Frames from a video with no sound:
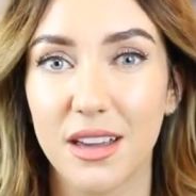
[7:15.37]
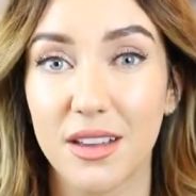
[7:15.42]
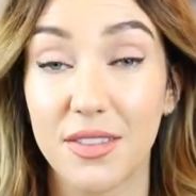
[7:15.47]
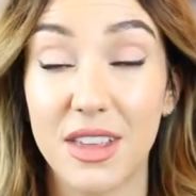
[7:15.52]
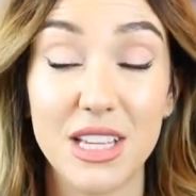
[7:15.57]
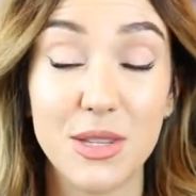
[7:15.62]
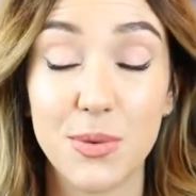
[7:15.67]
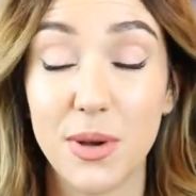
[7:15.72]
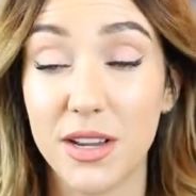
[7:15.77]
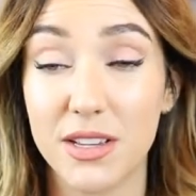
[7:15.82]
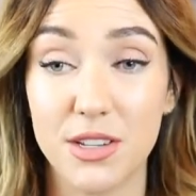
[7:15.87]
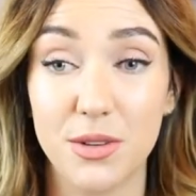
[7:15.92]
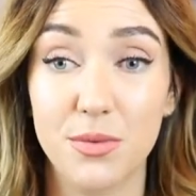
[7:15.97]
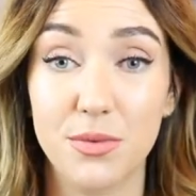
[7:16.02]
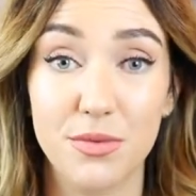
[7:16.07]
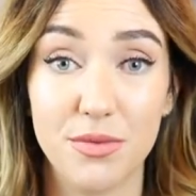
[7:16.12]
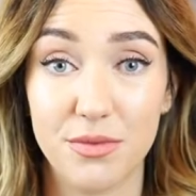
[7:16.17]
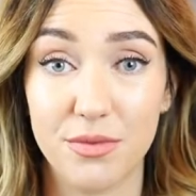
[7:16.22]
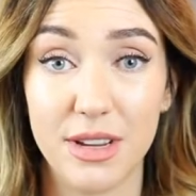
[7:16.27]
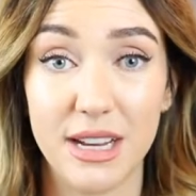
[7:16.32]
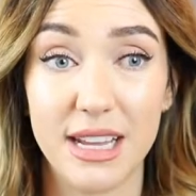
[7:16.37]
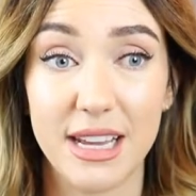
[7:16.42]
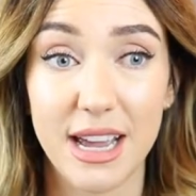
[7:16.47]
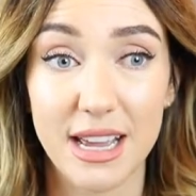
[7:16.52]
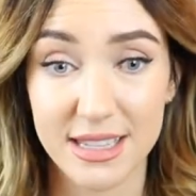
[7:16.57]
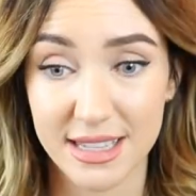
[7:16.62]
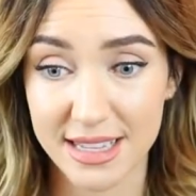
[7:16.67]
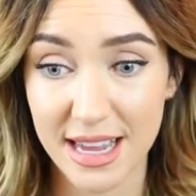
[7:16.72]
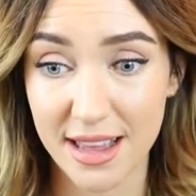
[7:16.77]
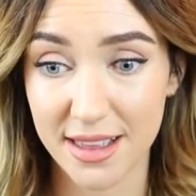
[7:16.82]
that's why I don't really
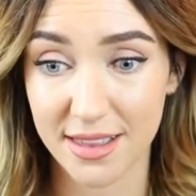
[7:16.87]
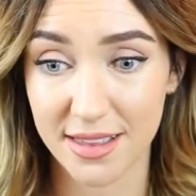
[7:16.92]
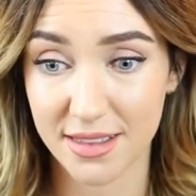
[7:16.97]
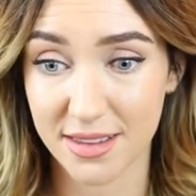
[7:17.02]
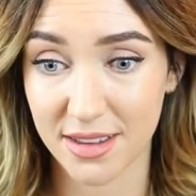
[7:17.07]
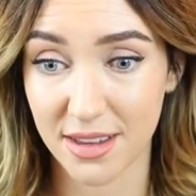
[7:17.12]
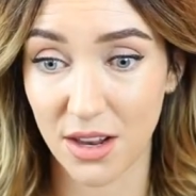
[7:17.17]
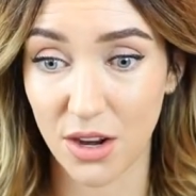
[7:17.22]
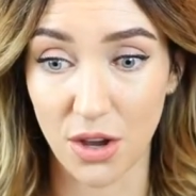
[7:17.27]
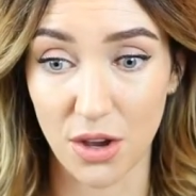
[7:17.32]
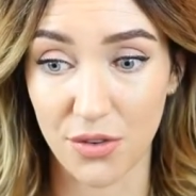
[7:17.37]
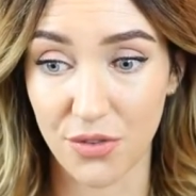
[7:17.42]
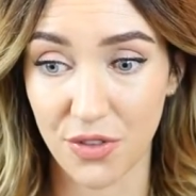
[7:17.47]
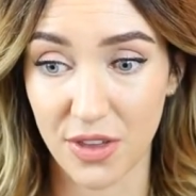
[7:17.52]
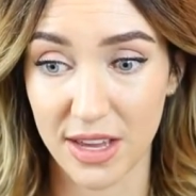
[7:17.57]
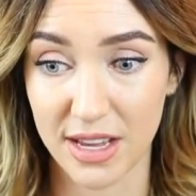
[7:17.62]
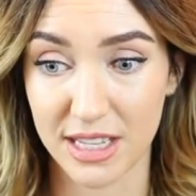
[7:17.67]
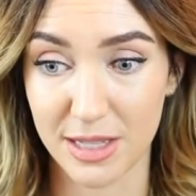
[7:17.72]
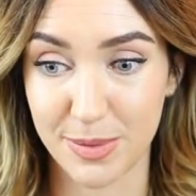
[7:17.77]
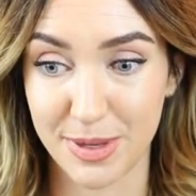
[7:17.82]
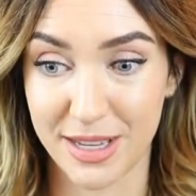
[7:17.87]
get sent a lot of things,